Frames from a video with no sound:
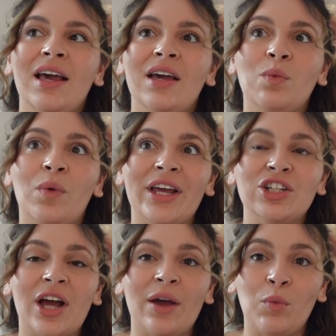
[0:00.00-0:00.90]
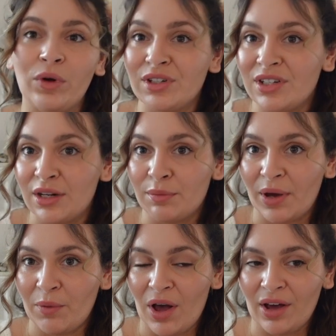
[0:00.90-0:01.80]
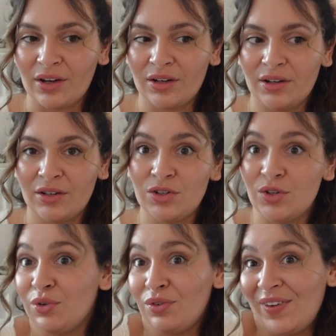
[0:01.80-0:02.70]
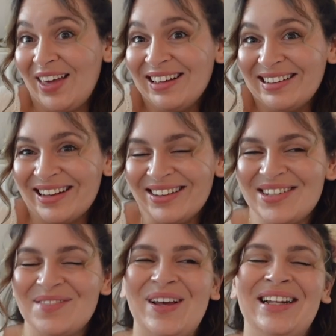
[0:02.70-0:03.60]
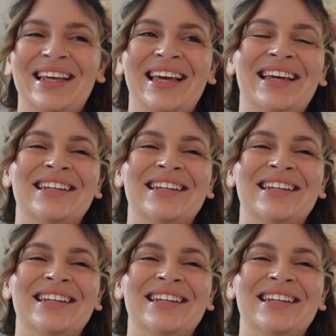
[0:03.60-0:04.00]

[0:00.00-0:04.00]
in which I wanted my work to feel ultimately.